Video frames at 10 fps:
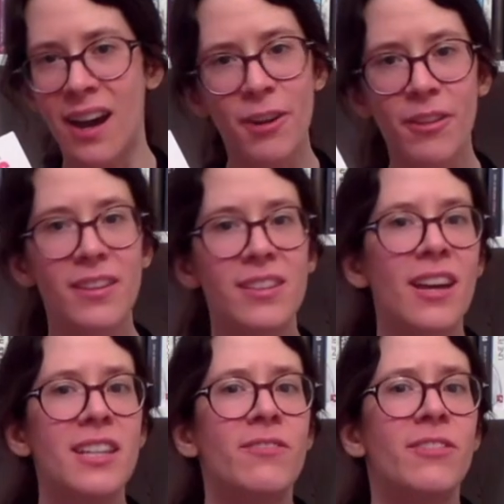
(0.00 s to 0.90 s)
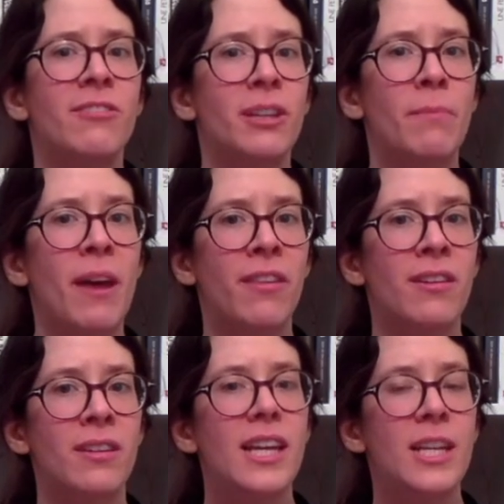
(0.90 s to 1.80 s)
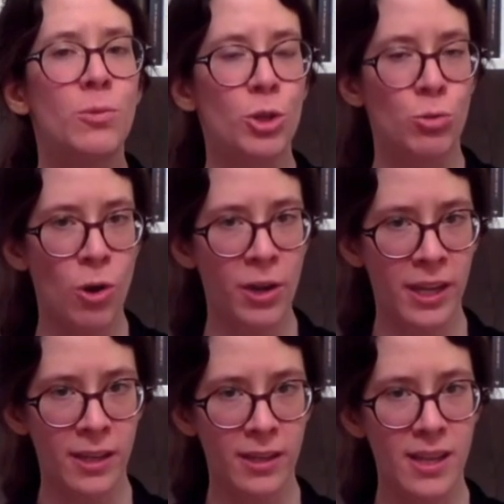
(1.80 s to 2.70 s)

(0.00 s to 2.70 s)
I don't think the scientific method is what's wrong here.